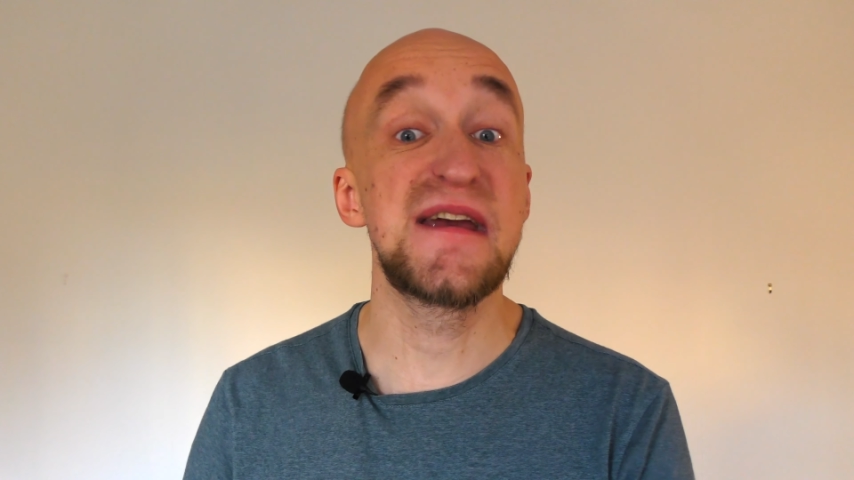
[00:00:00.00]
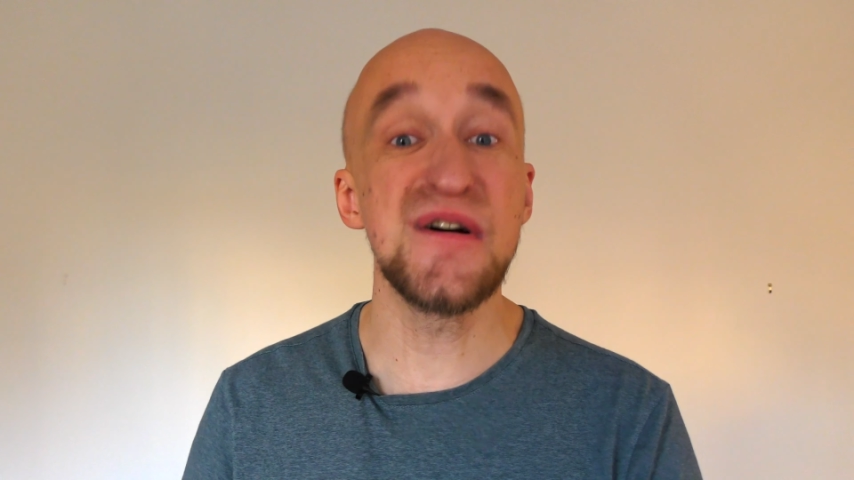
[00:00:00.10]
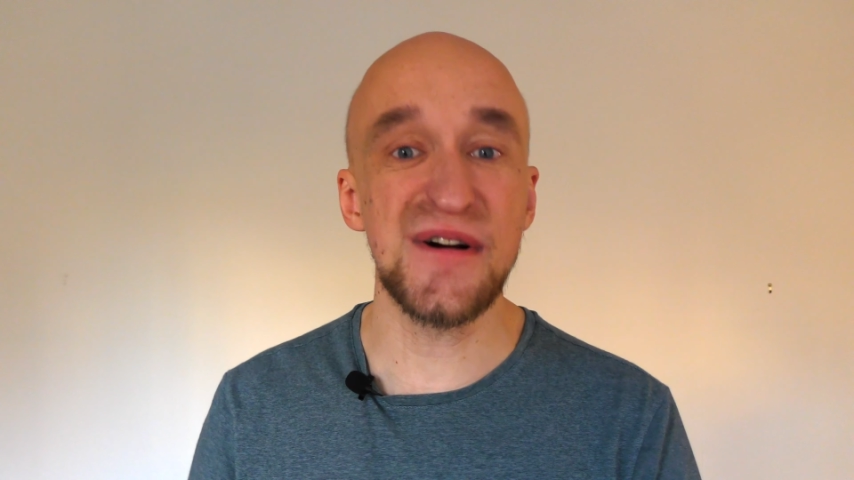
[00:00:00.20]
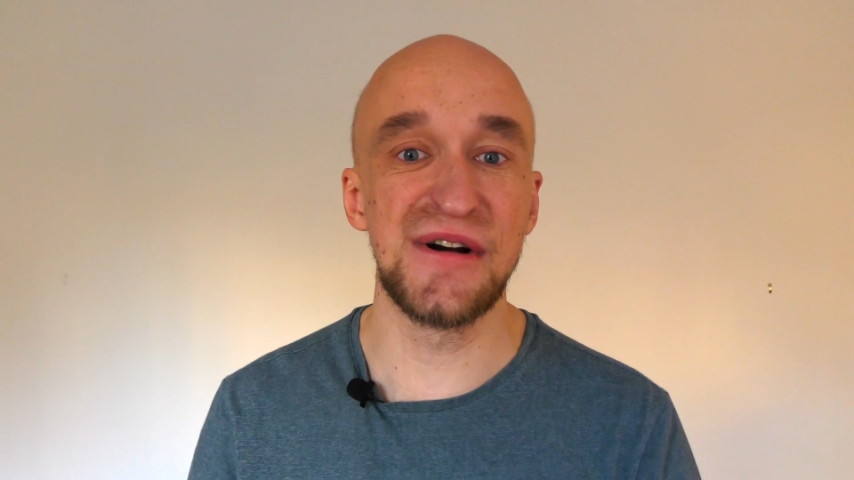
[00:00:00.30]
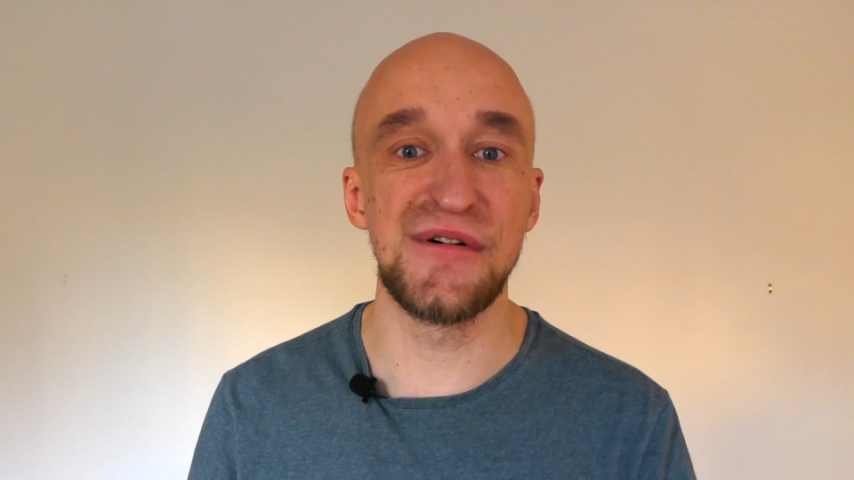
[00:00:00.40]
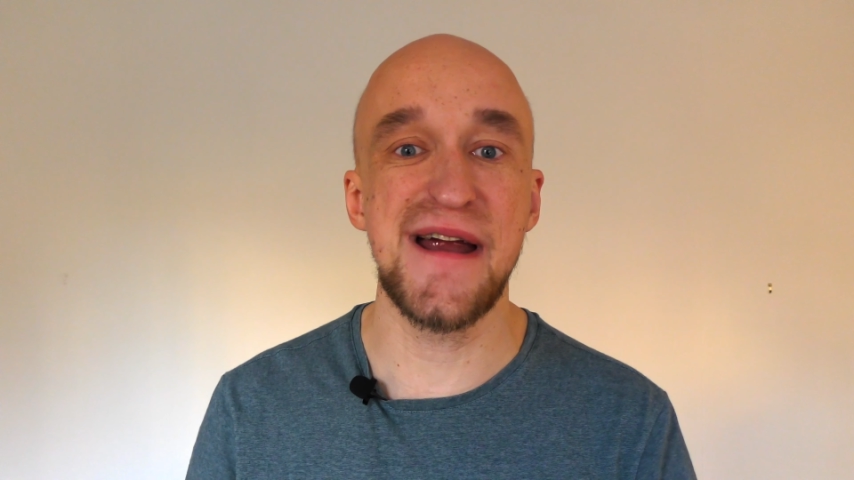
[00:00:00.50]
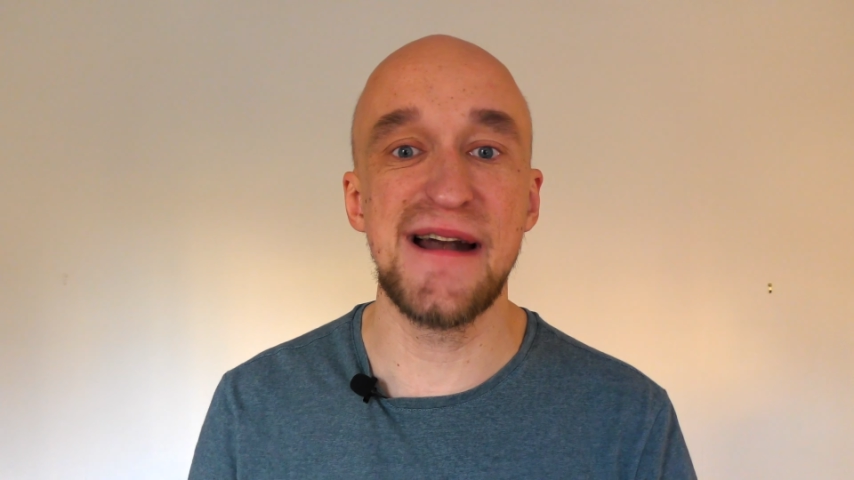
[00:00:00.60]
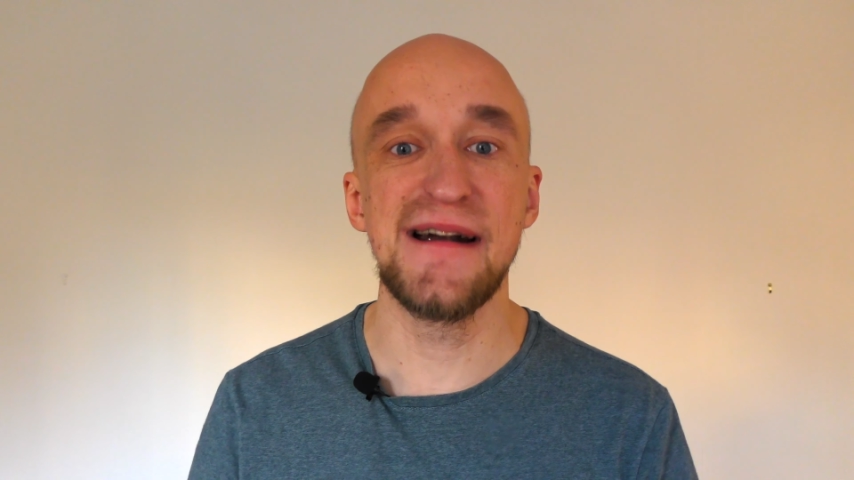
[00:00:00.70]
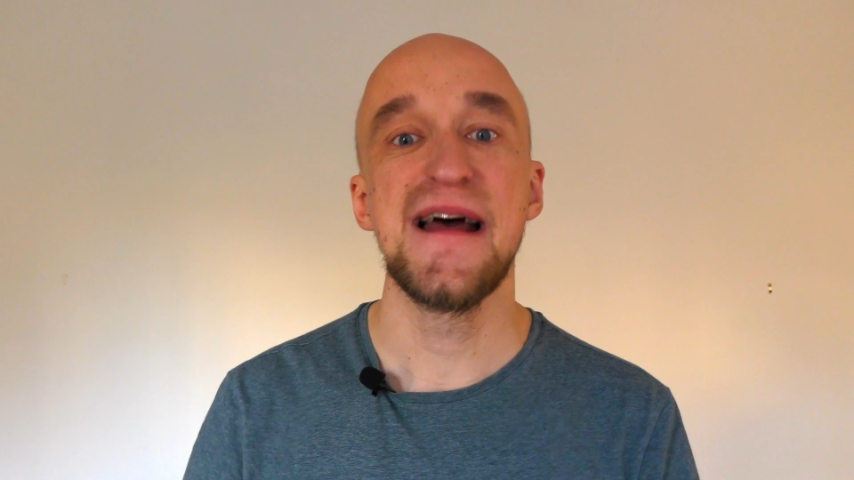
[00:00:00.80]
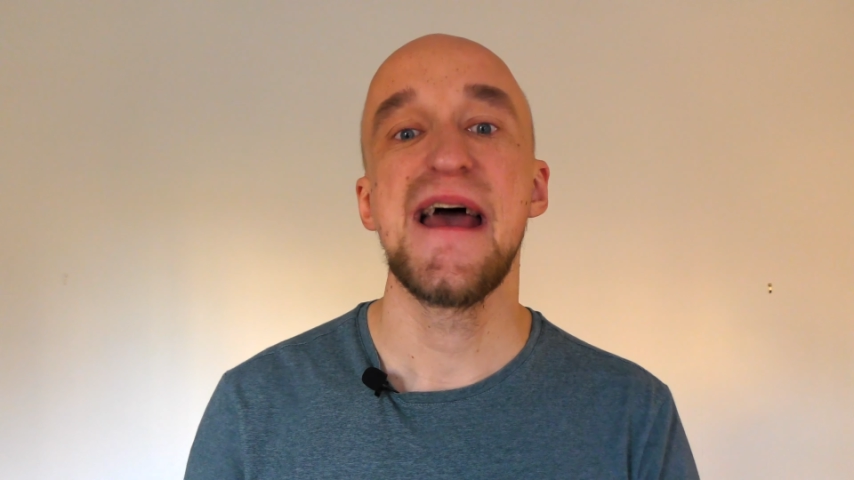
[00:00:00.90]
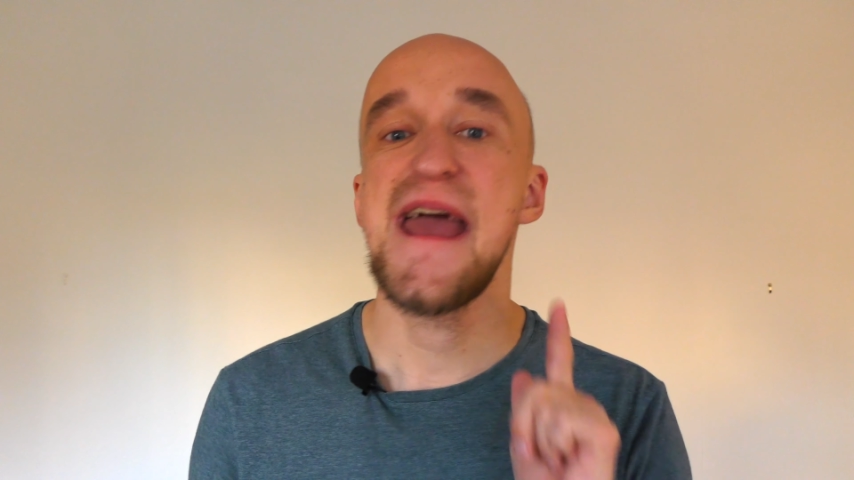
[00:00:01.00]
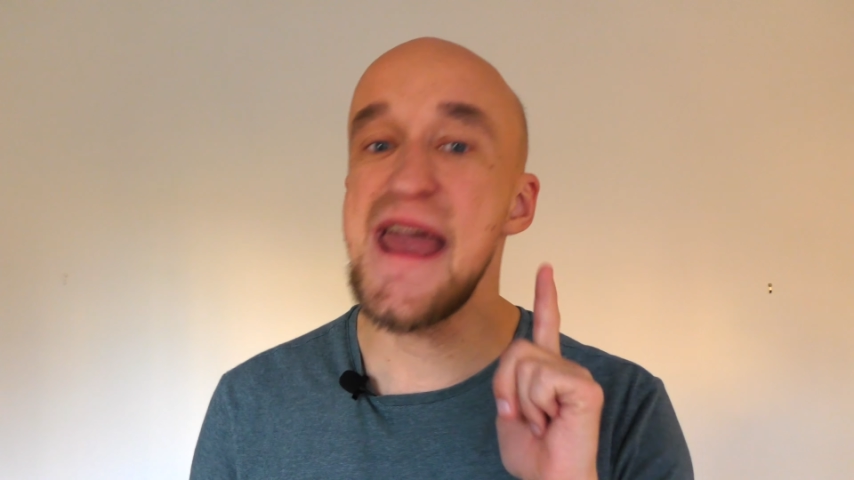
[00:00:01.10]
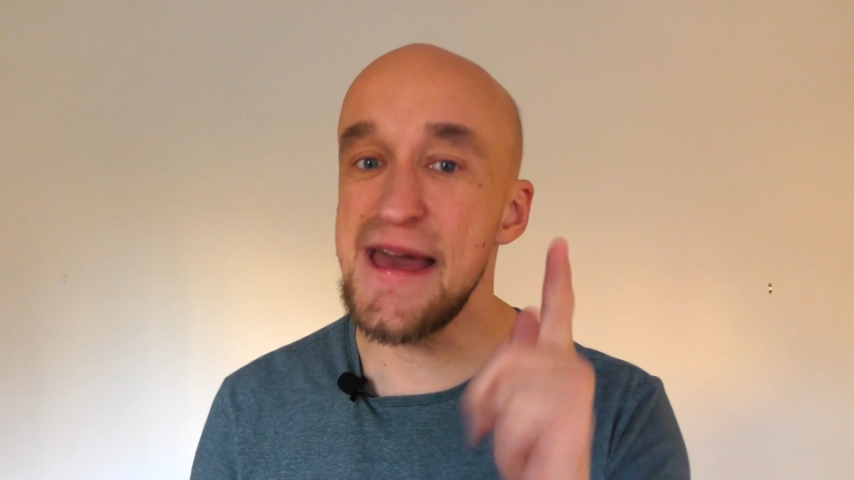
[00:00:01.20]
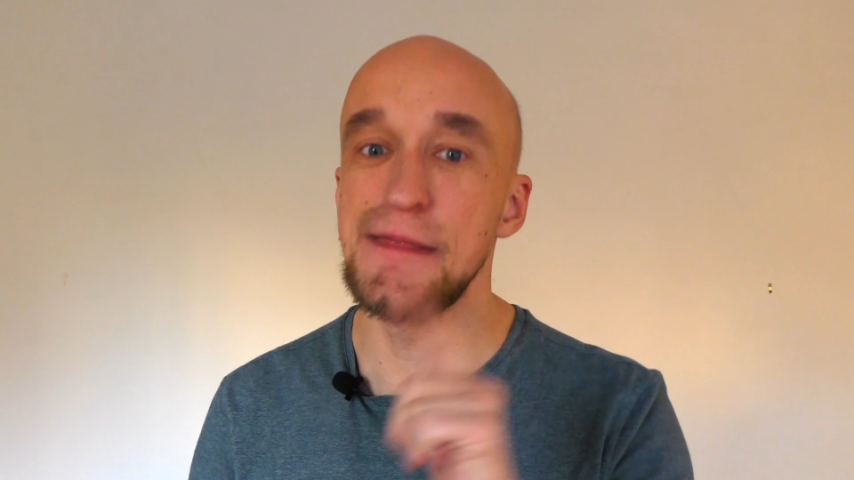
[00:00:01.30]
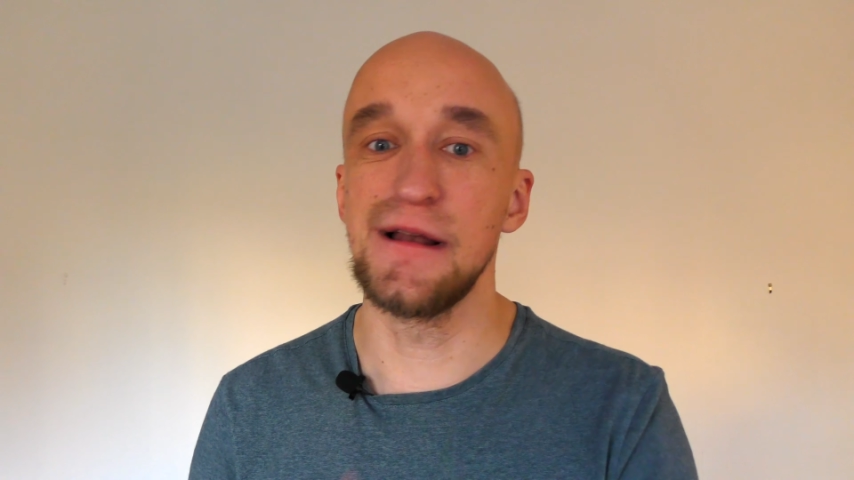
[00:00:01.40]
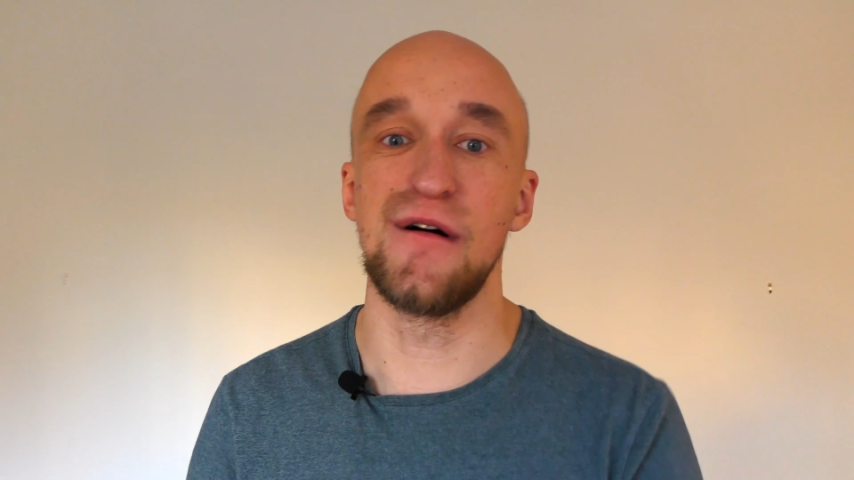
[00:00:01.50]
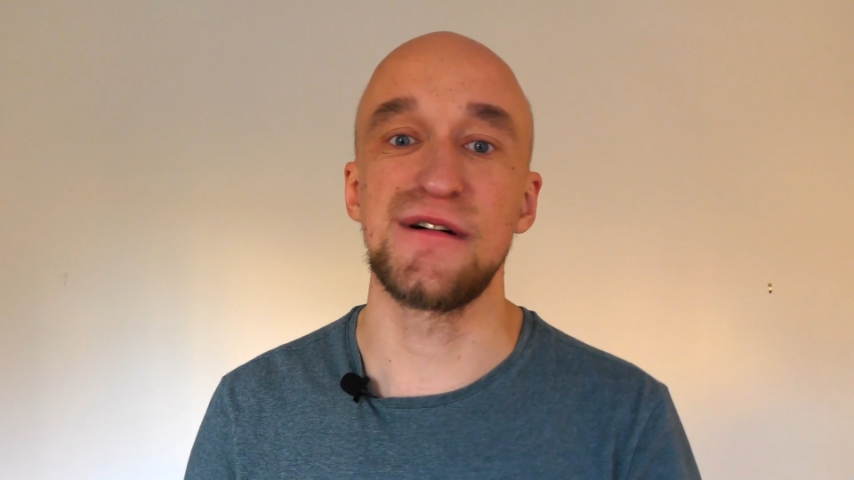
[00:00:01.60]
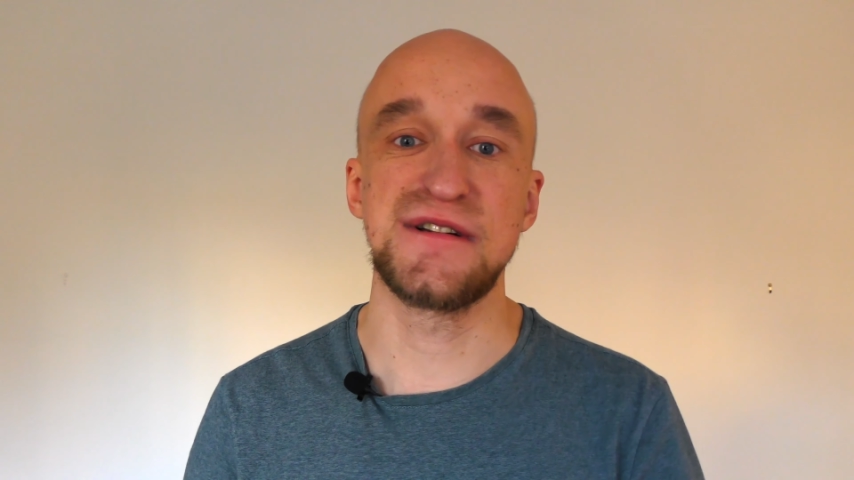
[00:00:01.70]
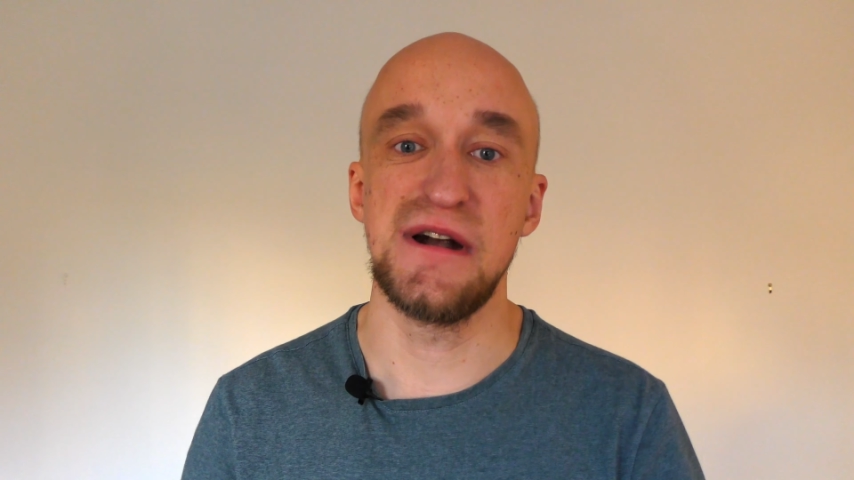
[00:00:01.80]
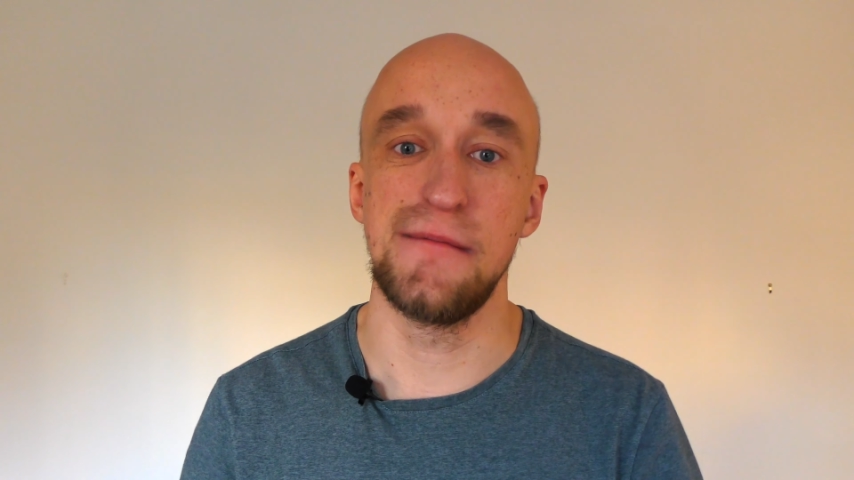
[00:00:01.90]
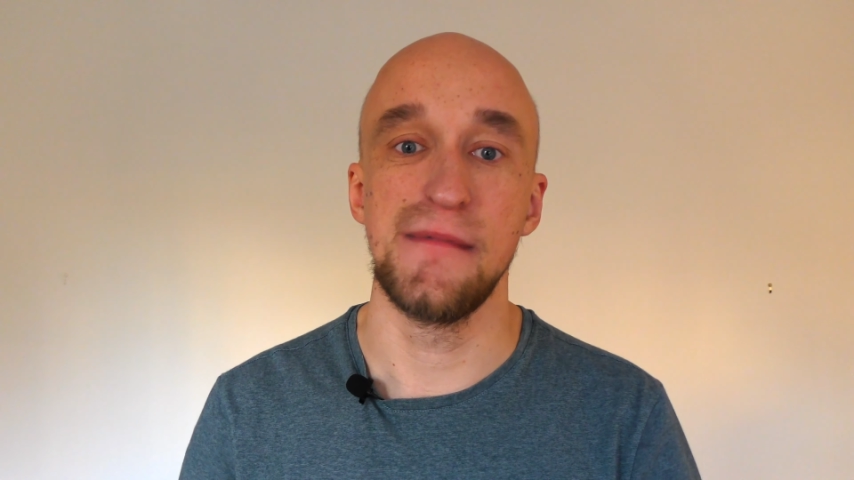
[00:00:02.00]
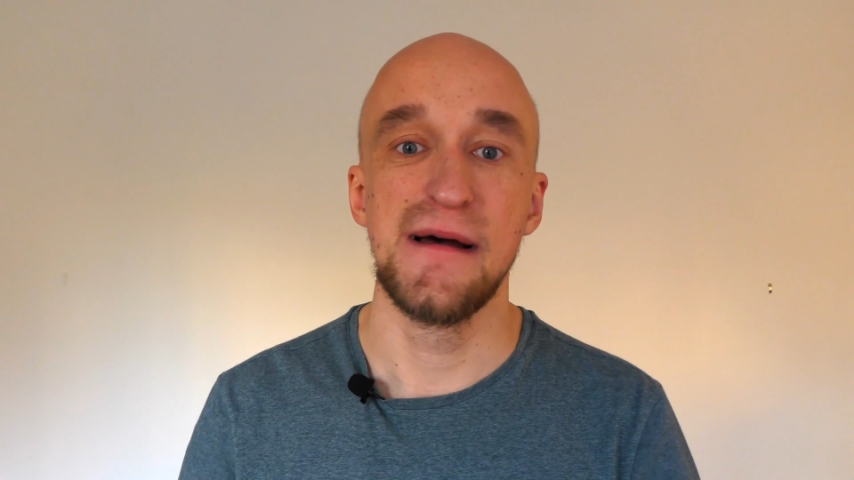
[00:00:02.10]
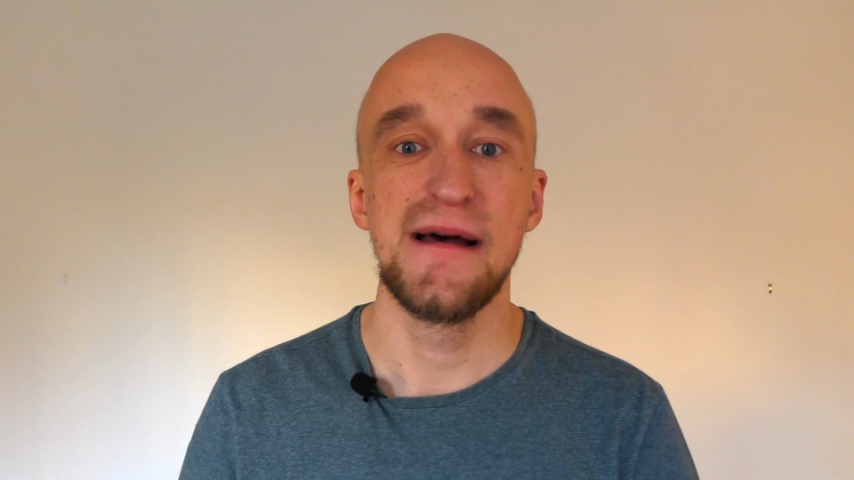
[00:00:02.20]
your career in the long term.